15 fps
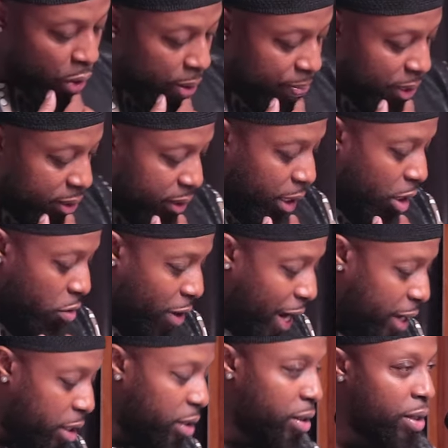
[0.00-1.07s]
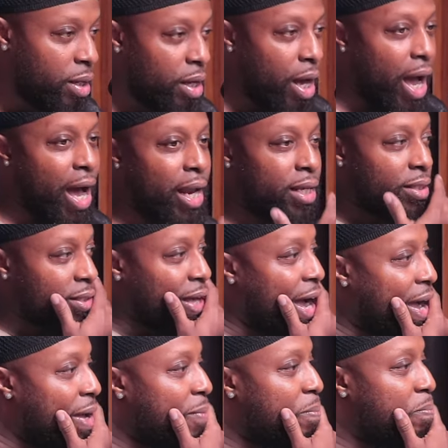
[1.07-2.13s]
with me still, right? I ain't,
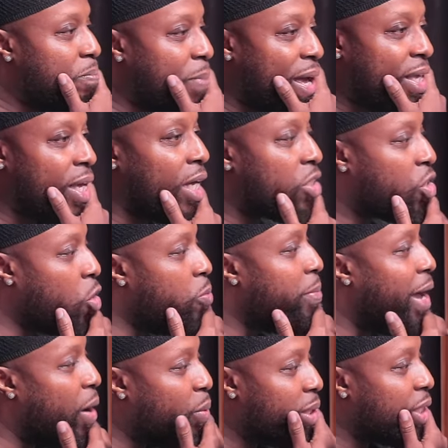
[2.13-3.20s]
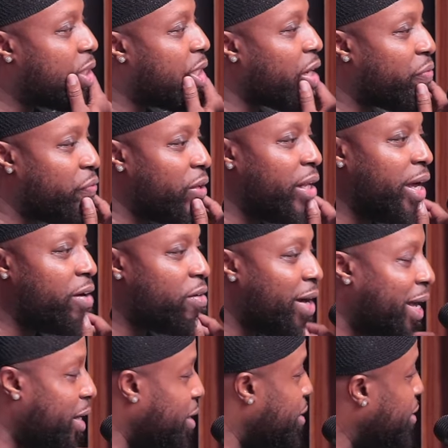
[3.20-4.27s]
I ain't make y'all too mad with the Chick fil A,
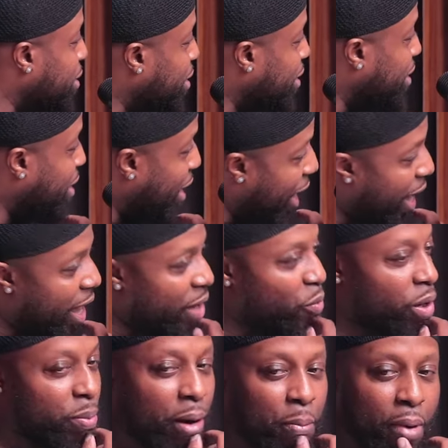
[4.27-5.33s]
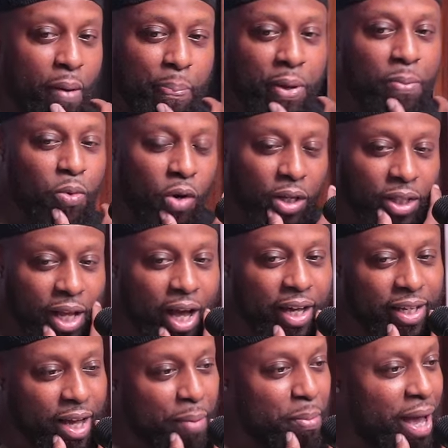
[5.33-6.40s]
right? All right, what about my people
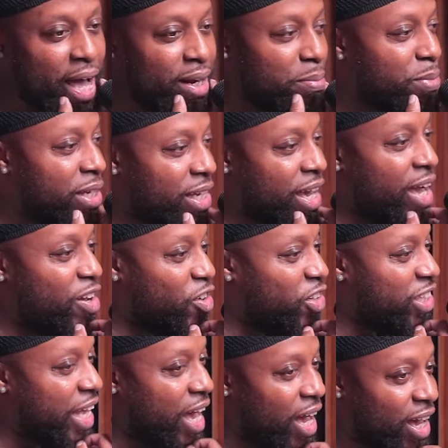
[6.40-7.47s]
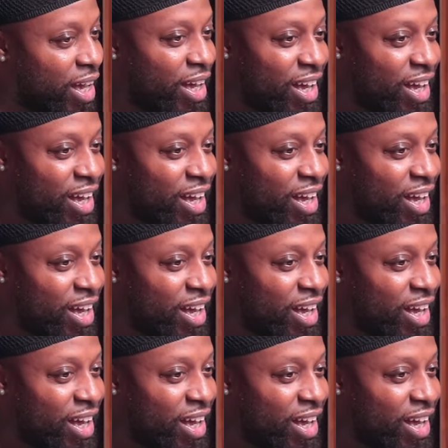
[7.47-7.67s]
online? Y'all mad at me yet or nah?